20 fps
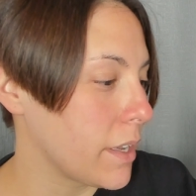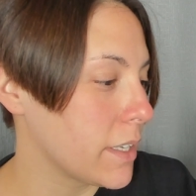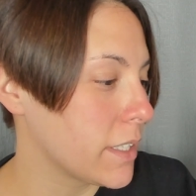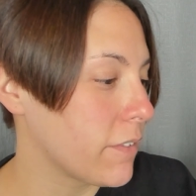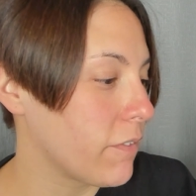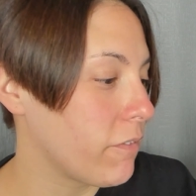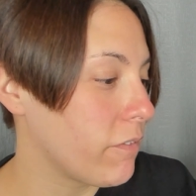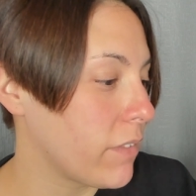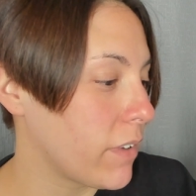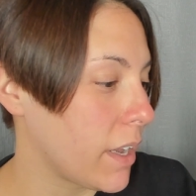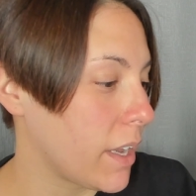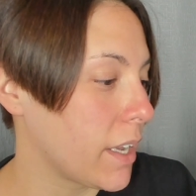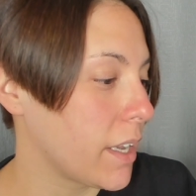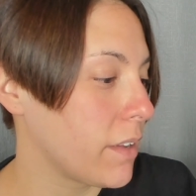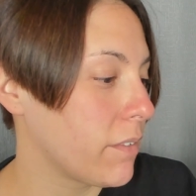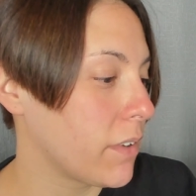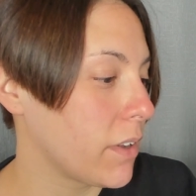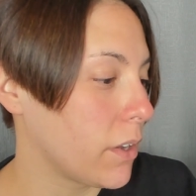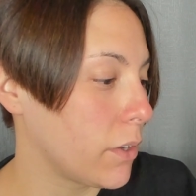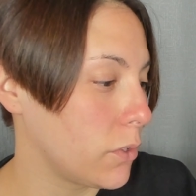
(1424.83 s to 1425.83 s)
as
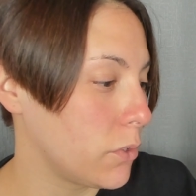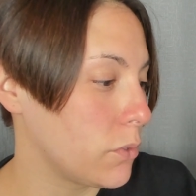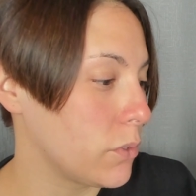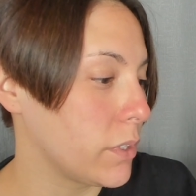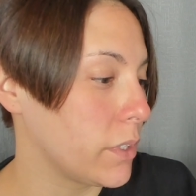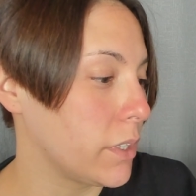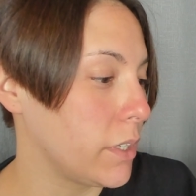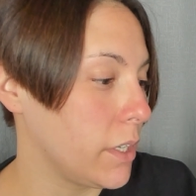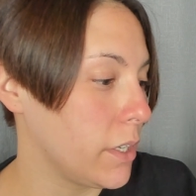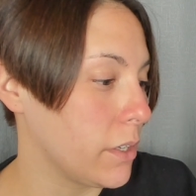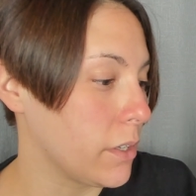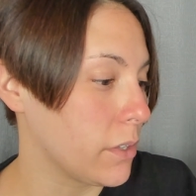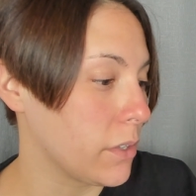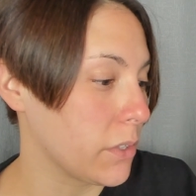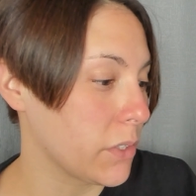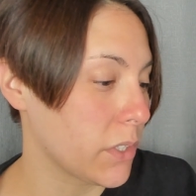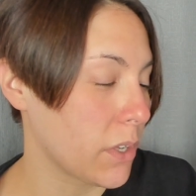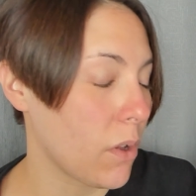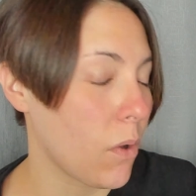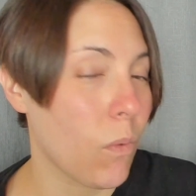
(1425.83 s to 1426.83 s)
500
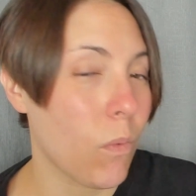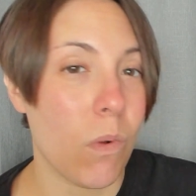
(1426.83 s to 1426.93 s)
years.